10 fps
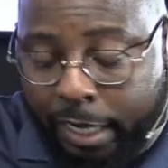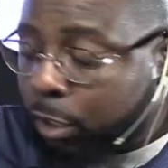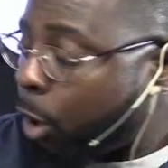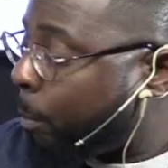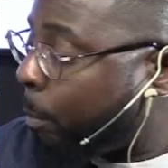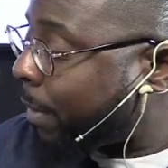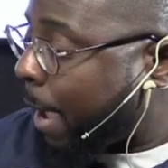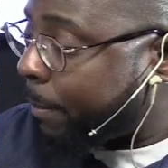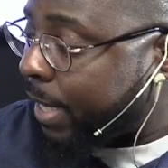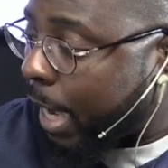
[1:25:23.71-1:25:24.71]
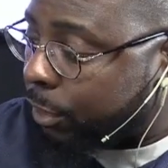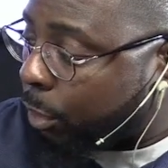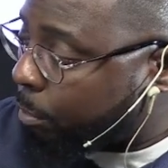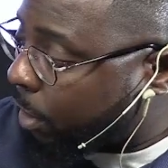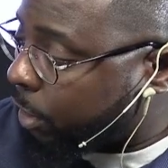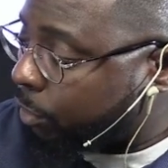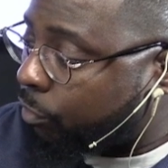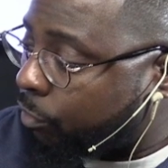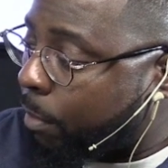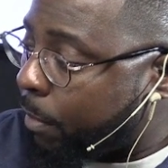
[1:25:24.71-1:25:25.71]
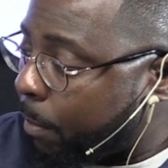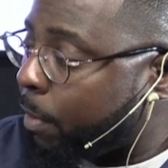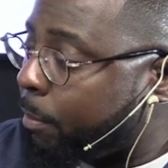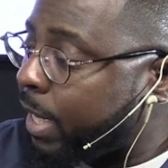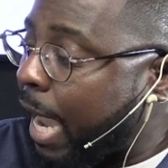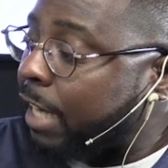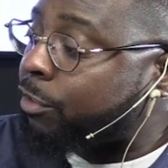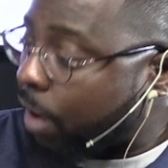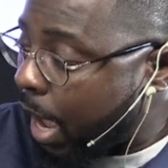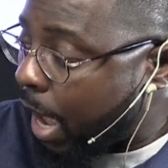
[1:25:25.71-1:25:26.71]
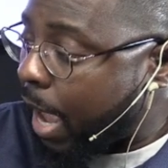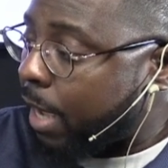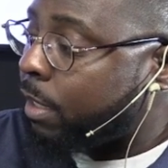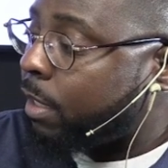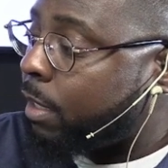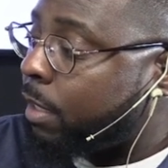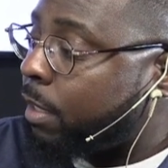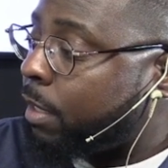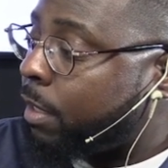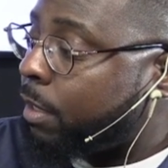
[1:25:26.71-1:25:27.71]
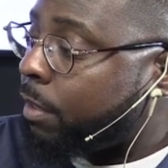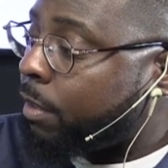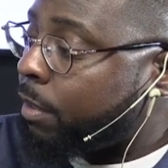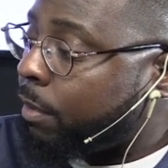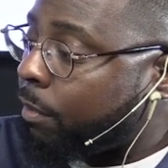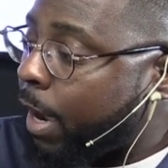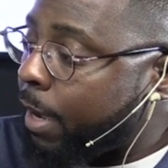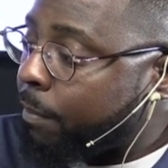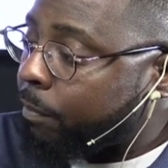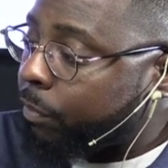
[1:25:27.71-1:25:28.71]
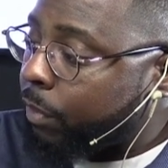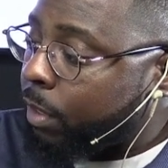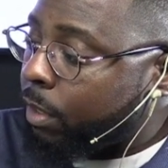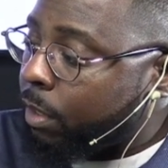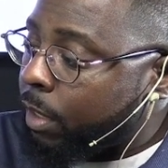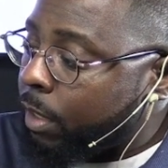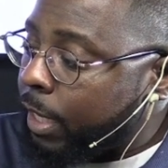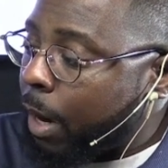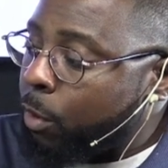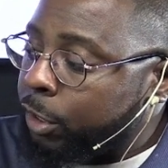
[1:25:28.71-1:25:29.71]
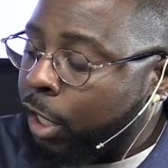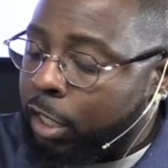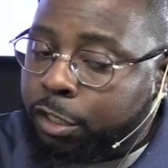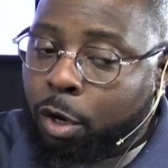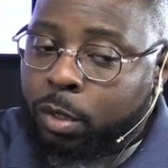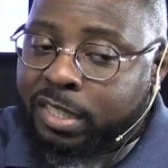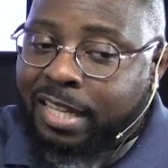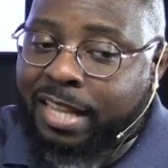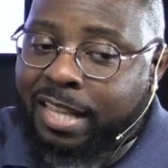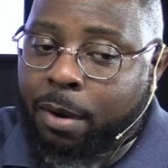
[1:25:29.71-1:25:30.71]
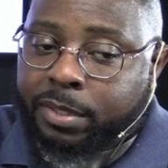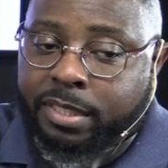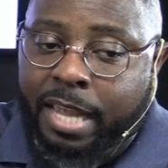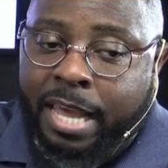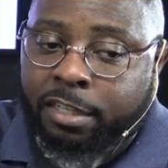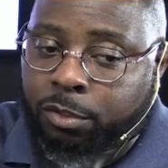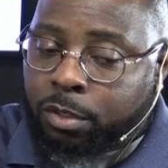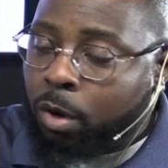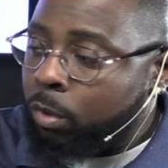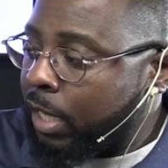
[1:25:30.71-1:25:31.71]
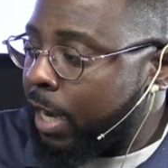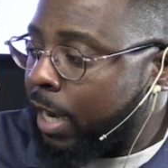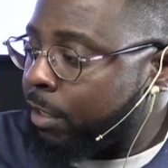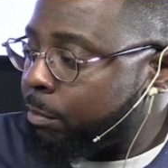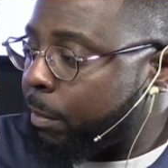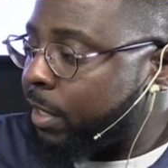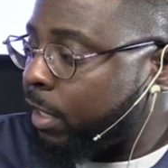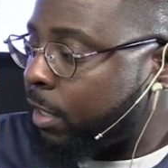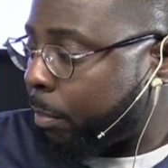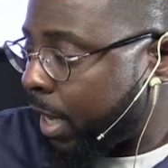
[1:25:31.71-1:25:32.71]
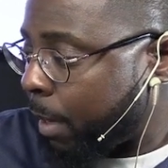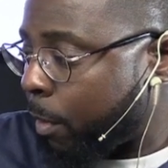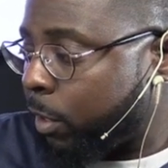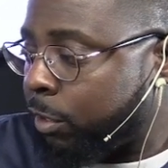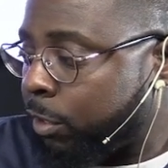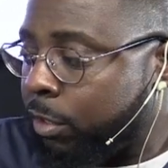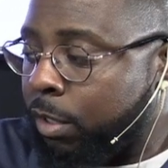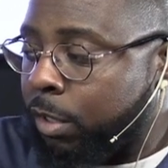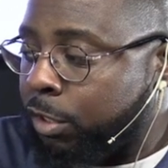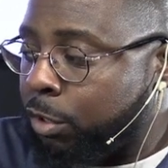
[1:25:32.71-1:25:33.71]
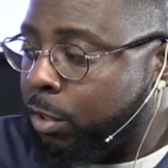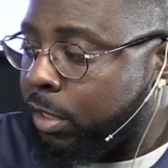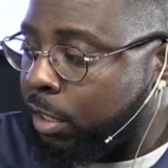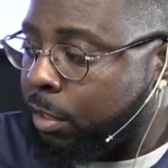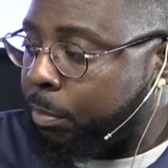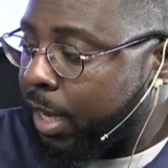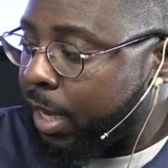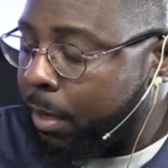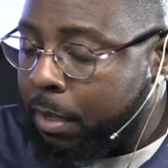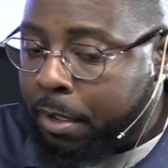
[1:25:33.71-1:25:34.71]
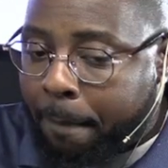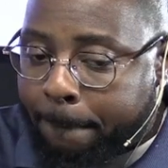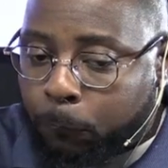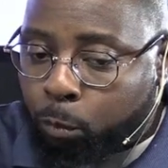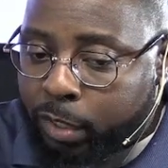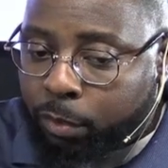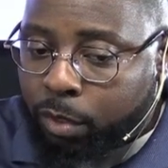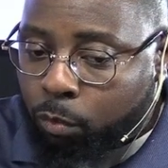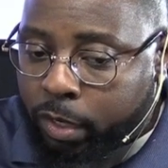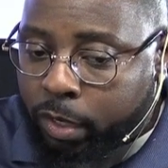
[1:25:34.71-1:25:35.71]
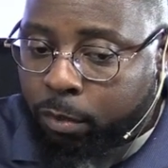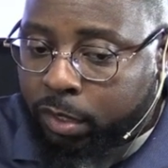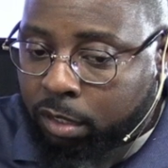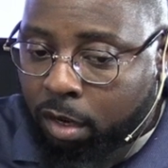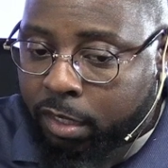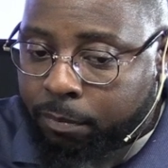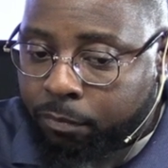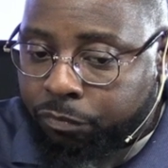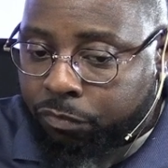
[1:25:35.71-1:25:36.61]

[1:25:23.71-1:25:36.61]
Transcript: Like, don't blot me out your book. Just remember me. I tried. Right? And I wanted y'all to notice that that was his attitude the whole time. Because remember, Sister Pam, I wanted you to notice too, because Sister Pam, we were we were talking.